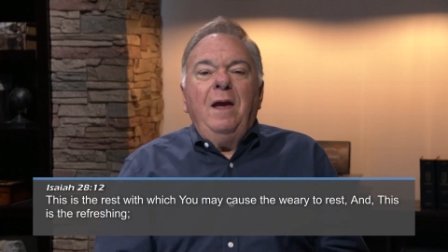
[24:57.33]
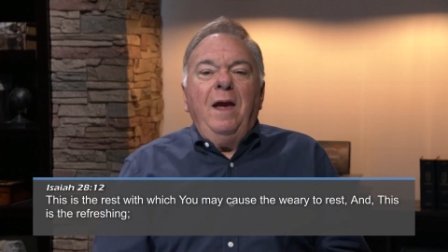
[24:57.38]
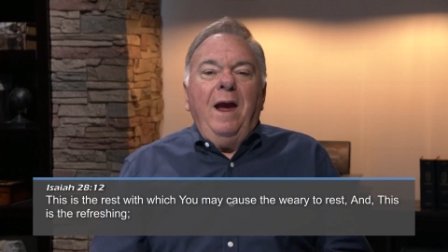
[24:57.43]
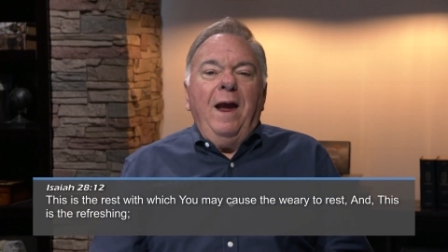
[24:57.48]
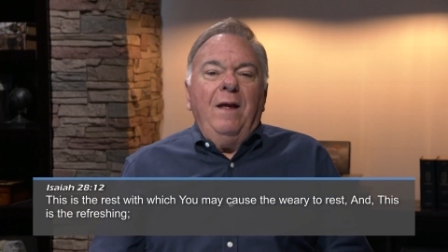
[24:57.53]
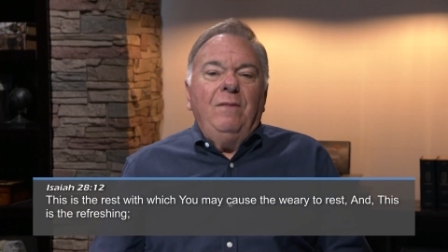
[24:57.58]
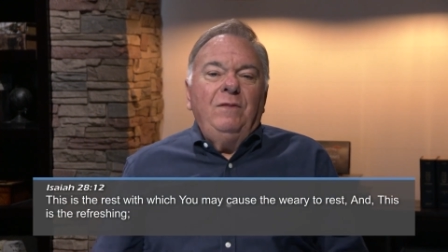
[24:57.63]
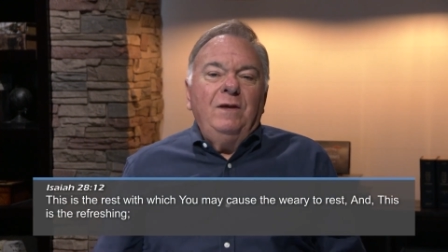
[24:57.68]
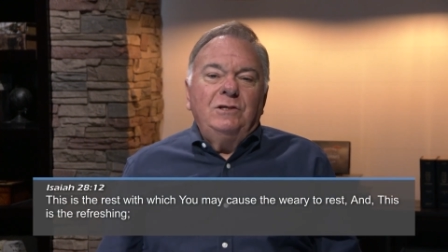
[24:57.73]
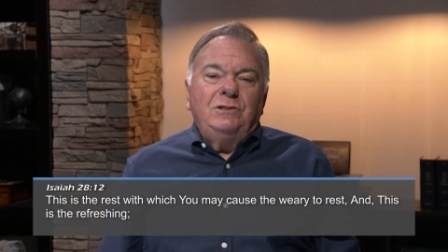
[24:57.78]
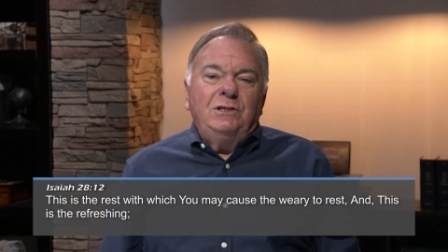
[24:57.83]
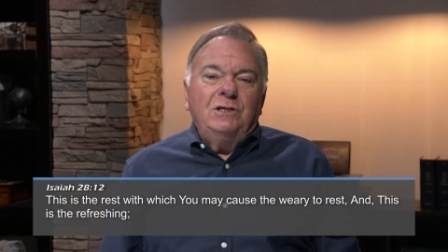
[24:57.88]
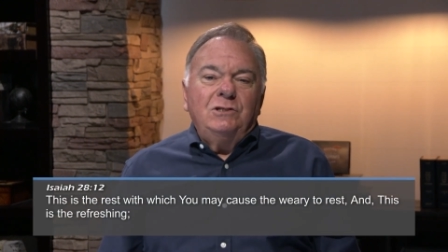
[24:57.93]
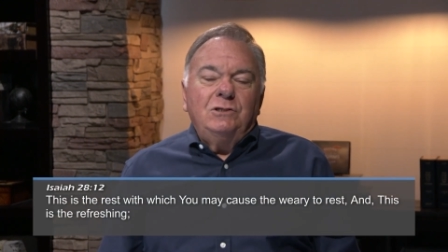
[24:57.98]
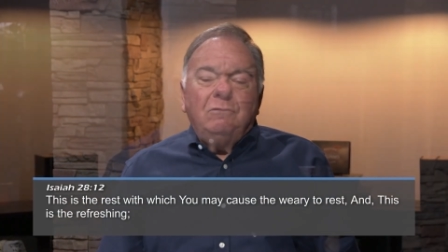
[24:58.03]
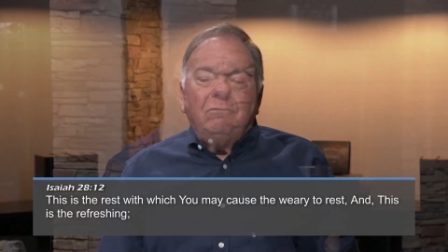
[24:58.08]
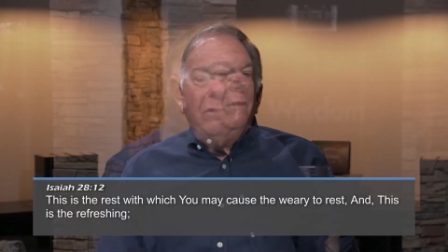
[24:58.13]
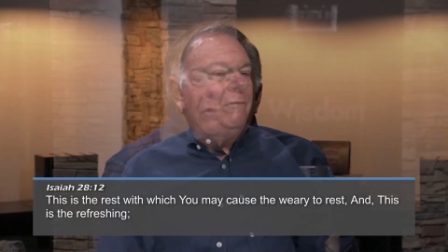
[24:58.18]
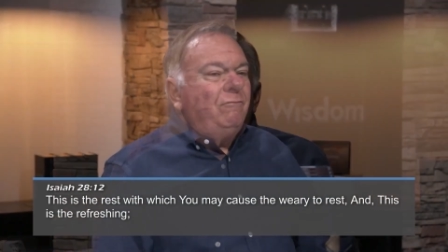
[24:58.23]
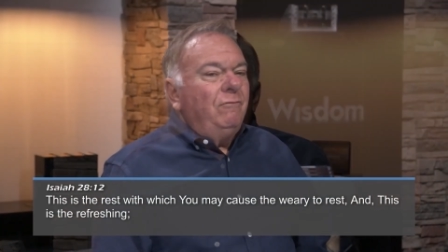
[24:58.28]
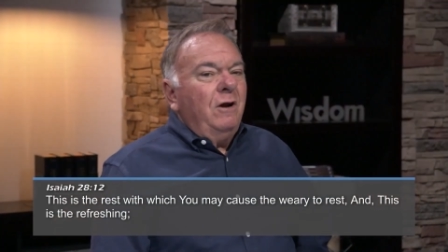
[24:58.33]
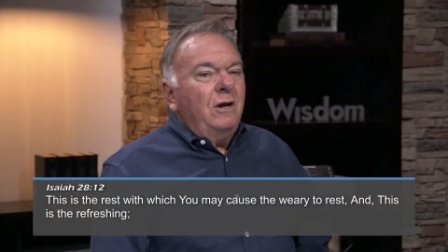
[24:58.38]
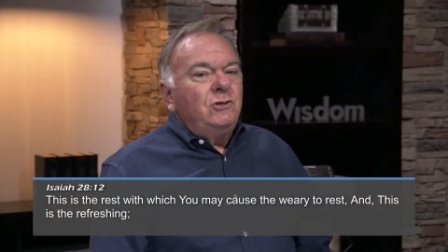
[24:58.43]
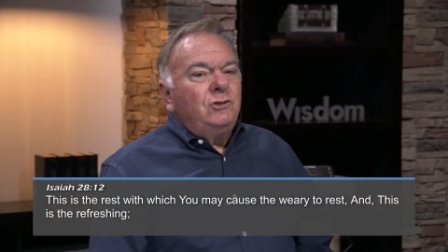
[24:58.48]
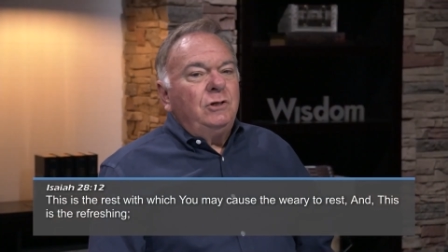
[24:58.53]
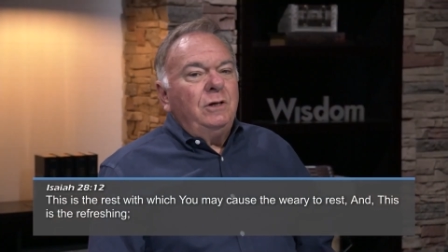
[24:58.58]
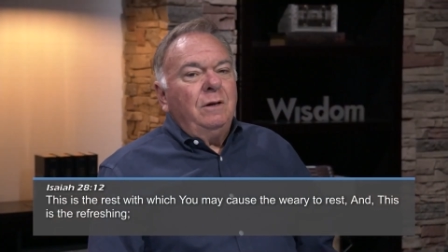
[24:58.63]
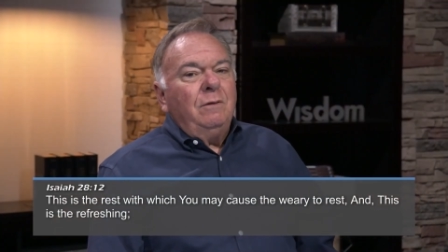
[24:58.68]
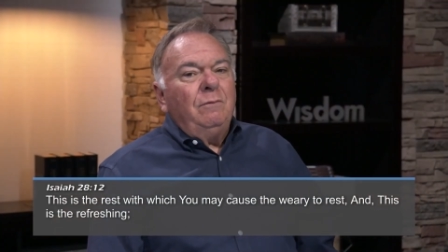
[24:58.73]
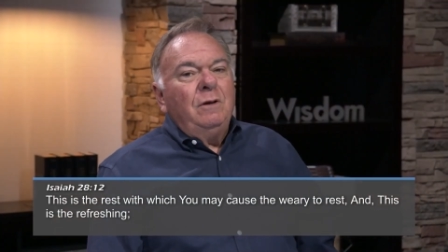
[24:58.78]
and this is the
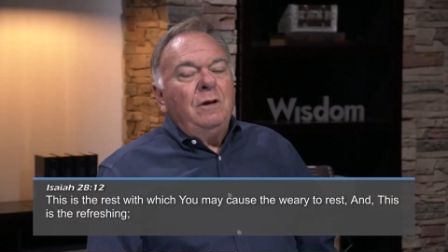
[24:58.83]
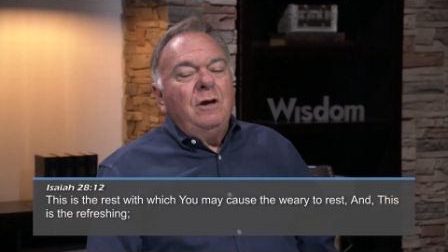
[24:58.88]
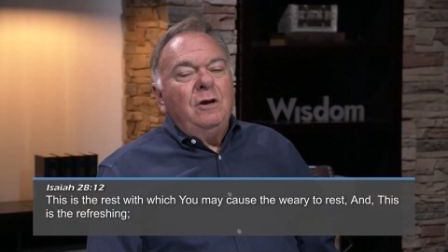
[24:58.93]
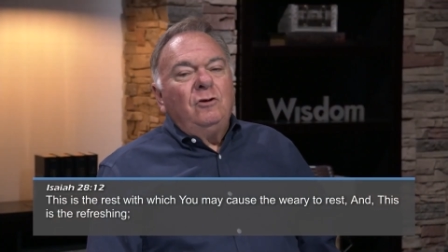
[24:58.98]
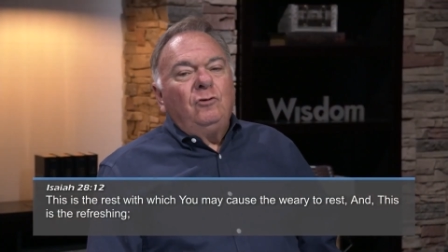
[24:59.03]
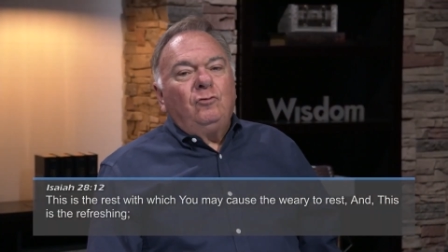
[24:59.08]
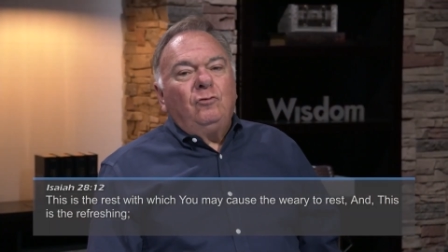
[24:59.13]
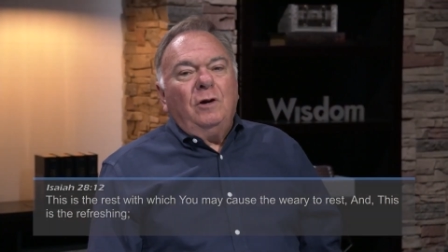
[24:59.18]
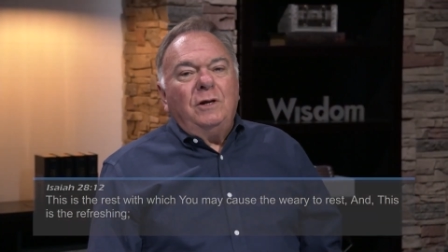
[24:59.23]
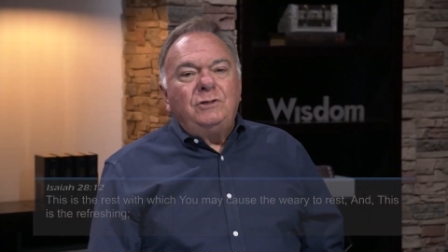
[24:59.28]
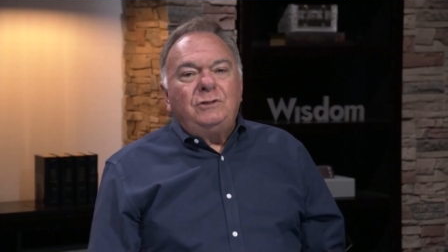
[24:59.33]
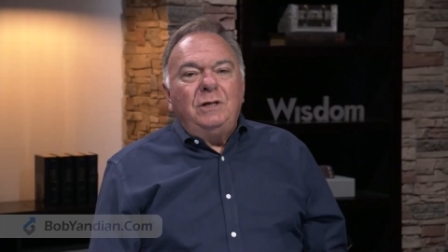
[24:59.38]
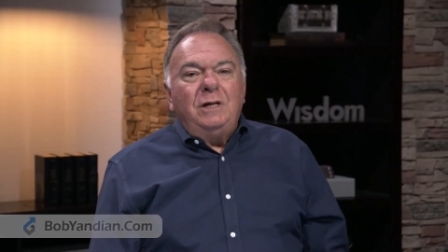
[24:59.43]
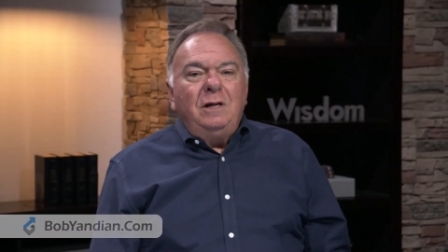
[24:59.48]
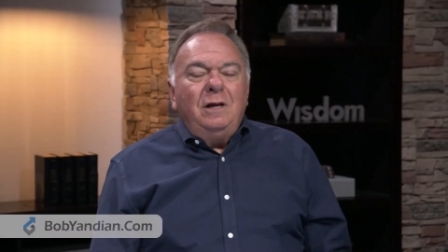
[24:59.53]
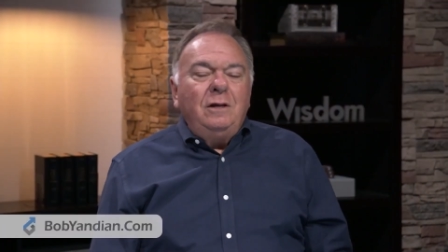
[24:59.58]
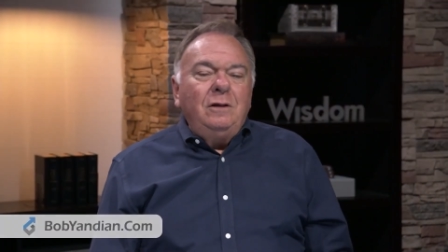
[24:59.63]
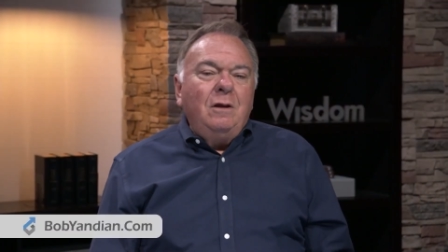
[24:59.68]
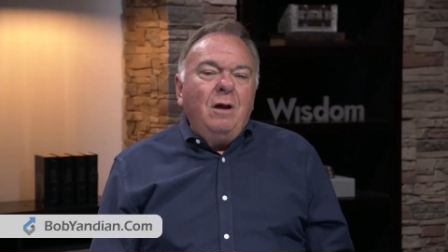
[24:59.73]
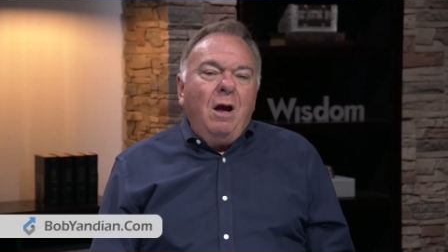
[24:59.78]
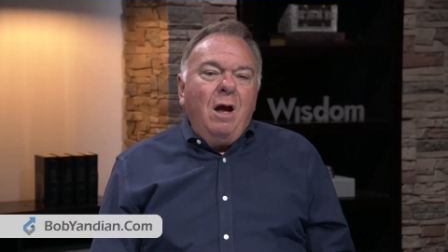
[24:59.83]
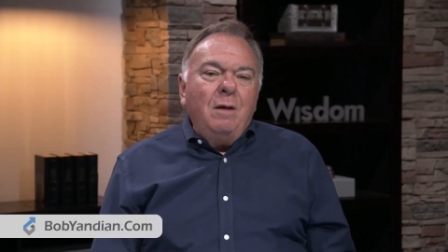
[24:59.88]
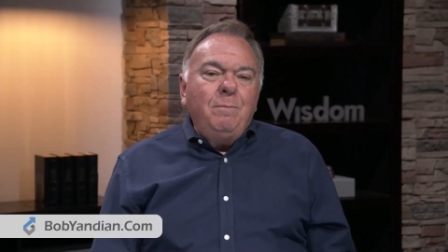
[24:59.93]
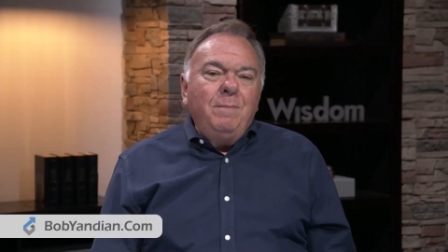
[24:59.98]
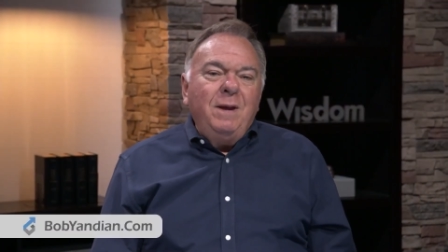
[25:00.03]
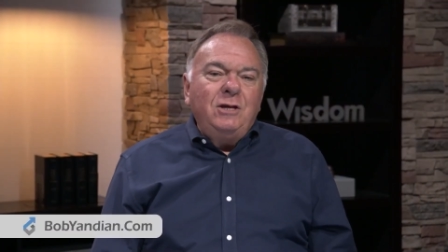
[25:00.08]
refreshing. Trusting in God